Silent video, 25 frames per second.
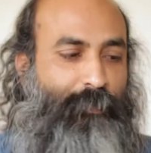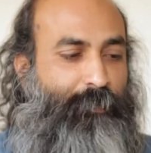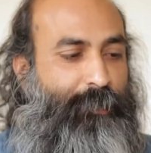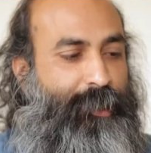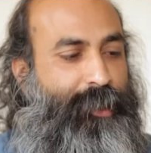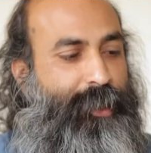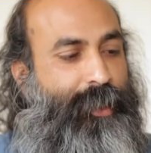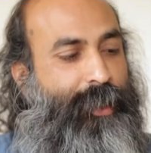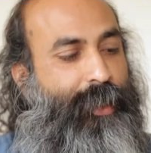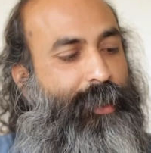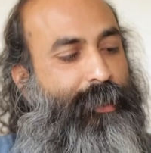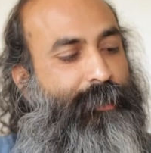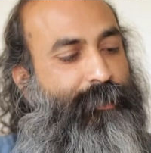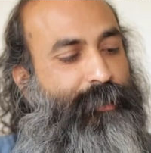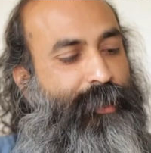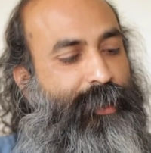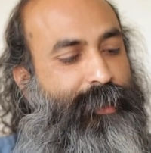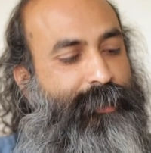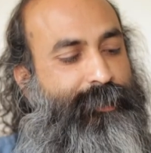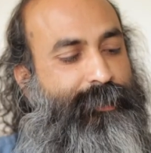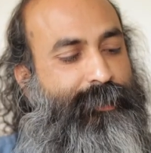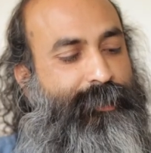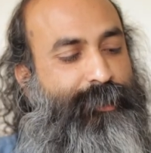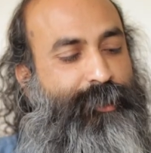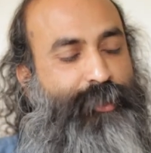But there are
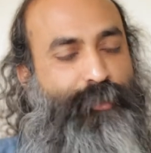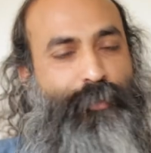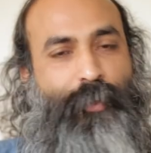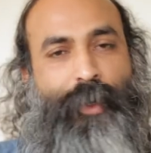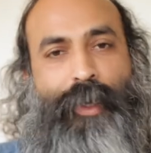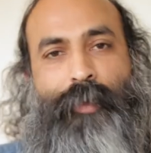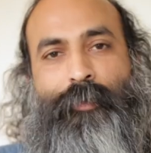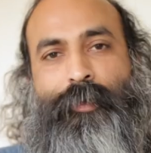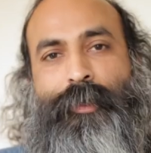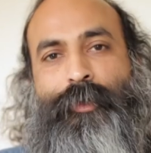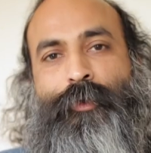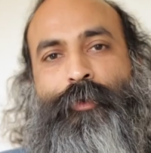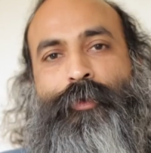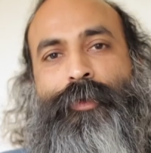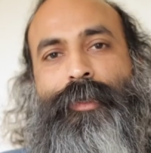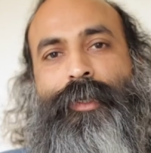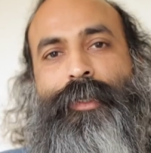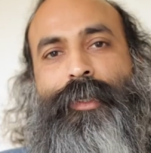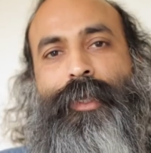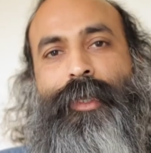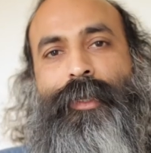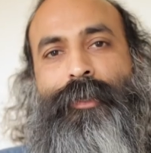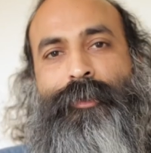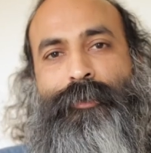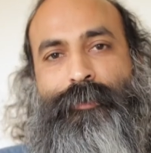reasons why we don't
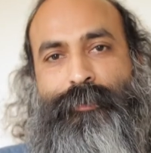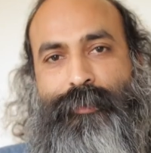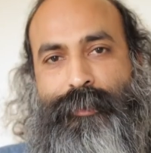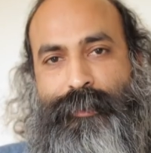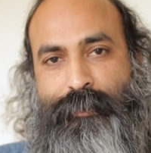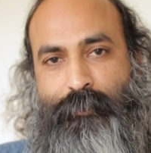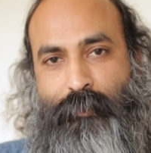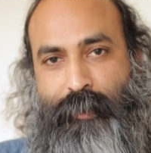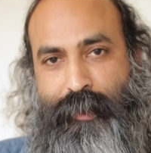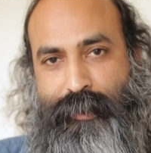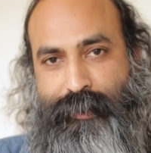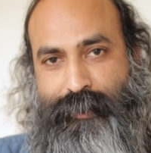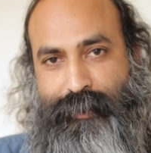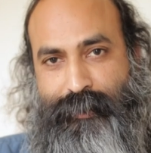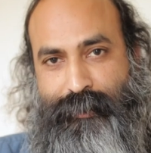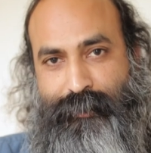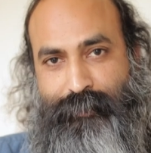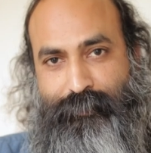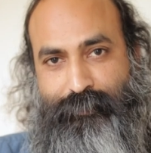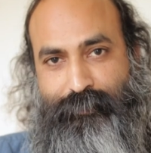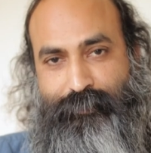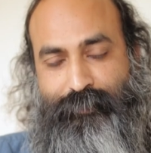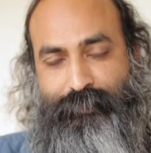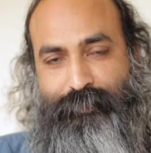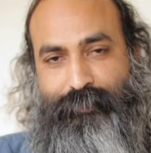attain to this bliss.